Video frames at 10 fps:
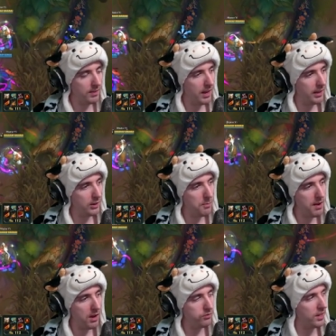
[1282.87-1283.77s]
I know
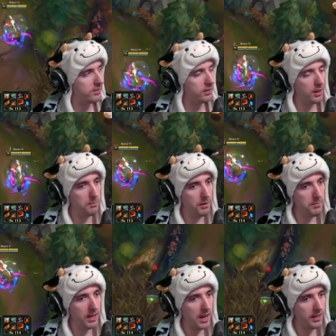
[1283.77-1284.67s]
Malphite's a little bit
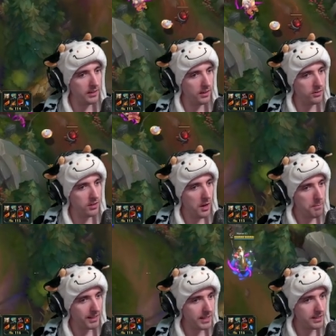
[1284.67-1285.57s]
behind us,
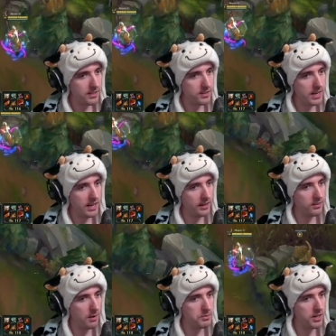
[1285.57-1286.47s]
but this is the
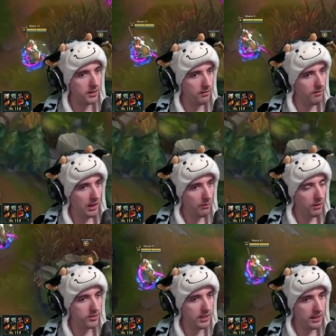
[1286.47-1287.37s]
exception.
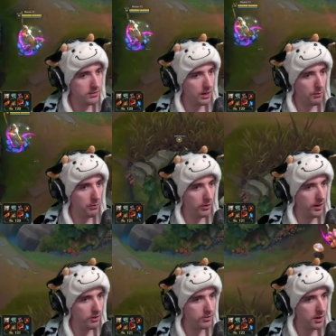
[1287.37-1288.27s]
Once he gets here, we will
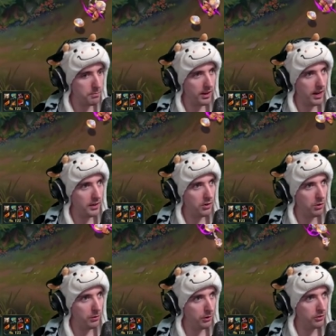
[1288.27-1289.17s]
never separate. I know
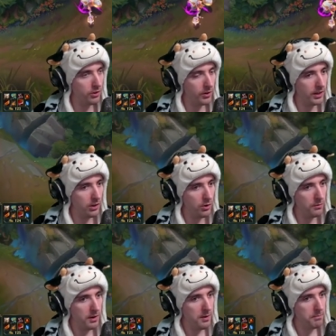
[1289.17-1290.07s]
Lulu's going alone,
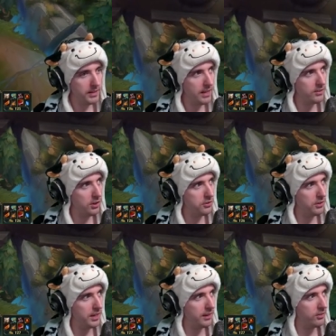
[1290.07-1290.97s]
but that's also
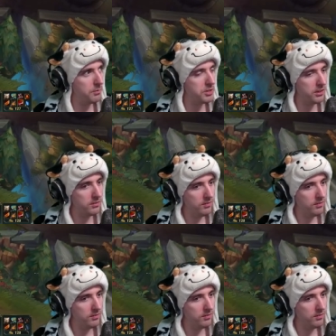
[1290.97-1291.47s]
the exception.